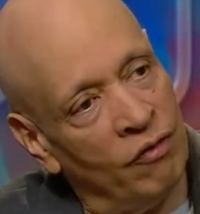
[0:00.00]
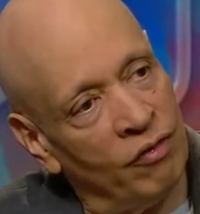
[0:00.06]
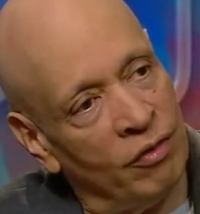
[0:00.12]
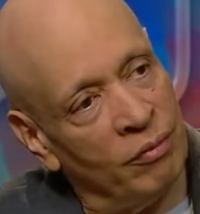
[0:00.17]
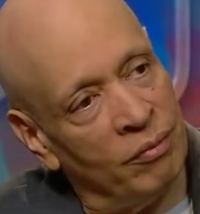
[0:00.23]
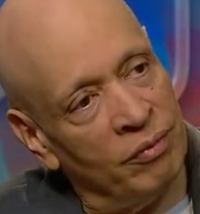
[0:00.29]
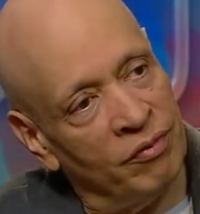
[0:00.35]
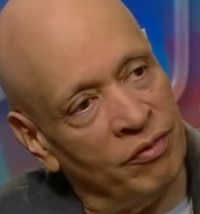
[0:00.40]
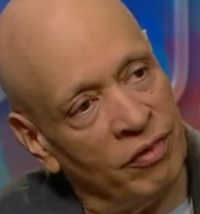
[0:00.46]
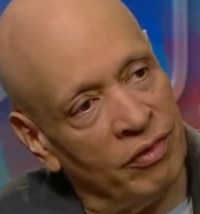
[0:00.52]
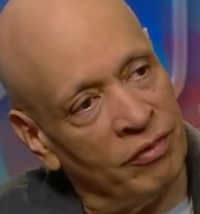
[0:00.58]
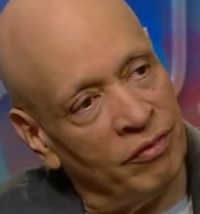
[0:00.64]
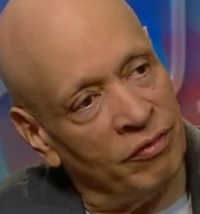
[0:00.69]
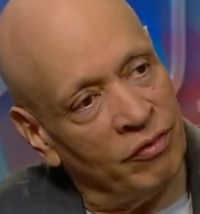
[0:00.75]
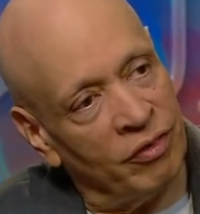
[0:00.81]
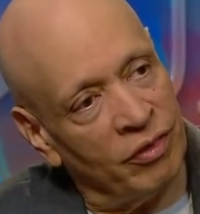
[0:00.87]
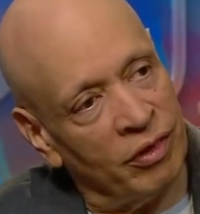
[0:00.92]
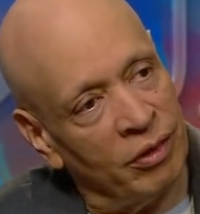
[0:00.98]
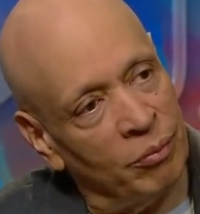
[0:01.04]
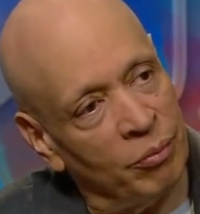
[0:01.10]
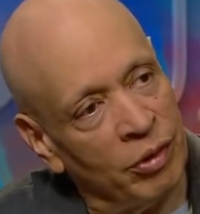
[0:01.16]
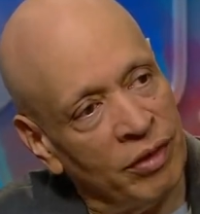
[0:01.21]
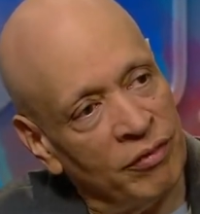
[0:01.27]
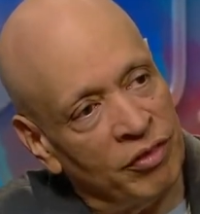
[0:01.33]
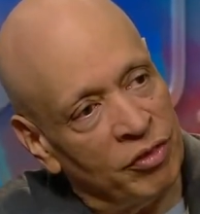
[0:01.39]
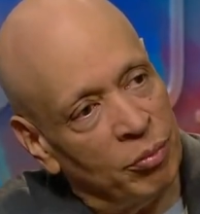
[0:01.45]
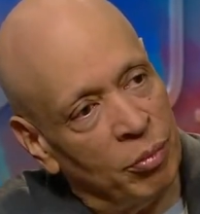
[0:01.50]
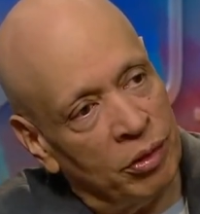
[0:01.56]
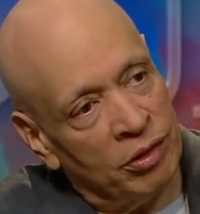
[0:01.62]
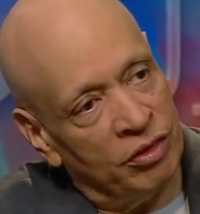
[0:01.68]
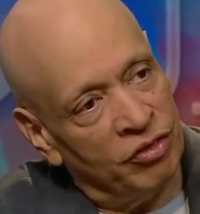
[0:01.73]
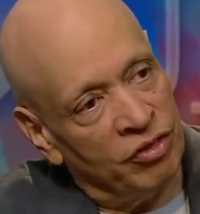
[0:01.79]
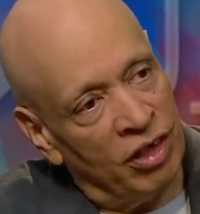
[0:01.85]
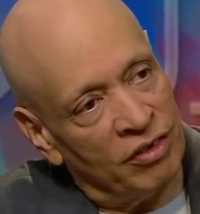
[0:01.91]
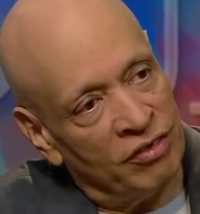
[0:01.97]
for the previous book
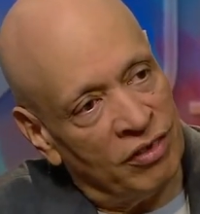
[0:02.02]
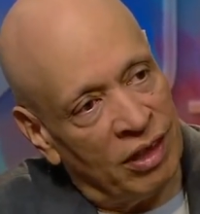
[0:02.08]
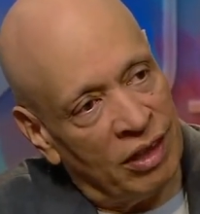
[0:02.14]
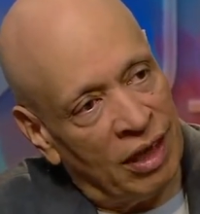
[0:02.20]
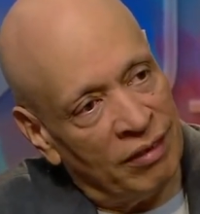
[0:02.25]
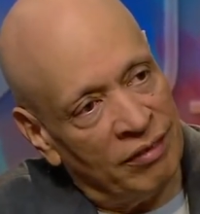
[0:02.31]
to gestate.